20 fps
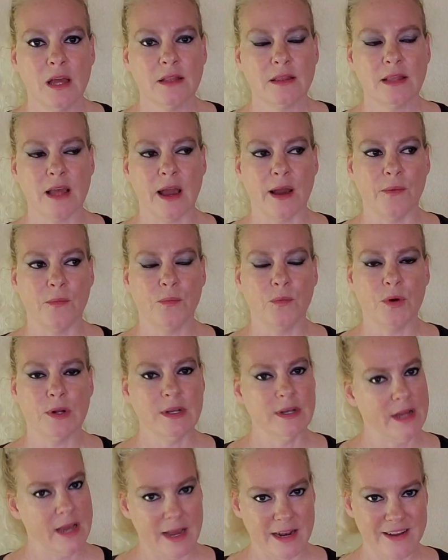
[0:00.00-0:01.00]
That would
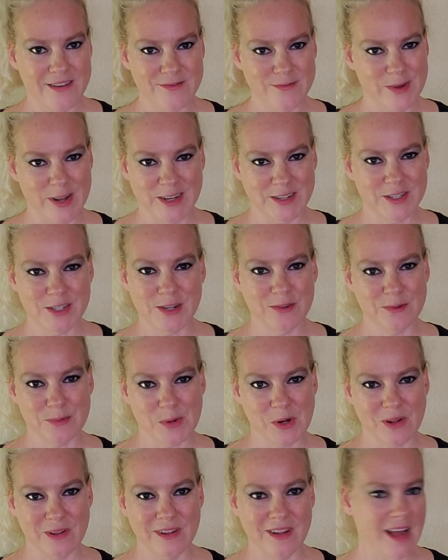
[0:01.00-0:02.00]
not have been
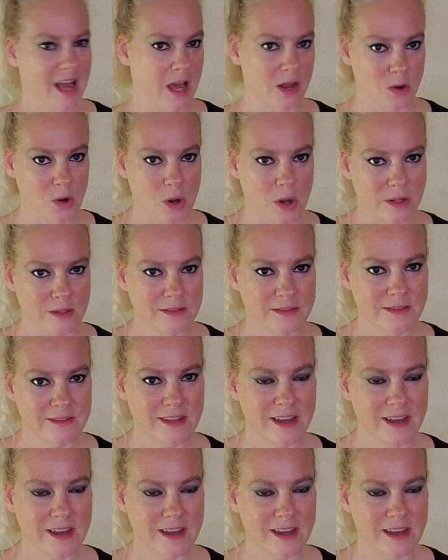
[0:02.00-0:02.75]
achievable at all.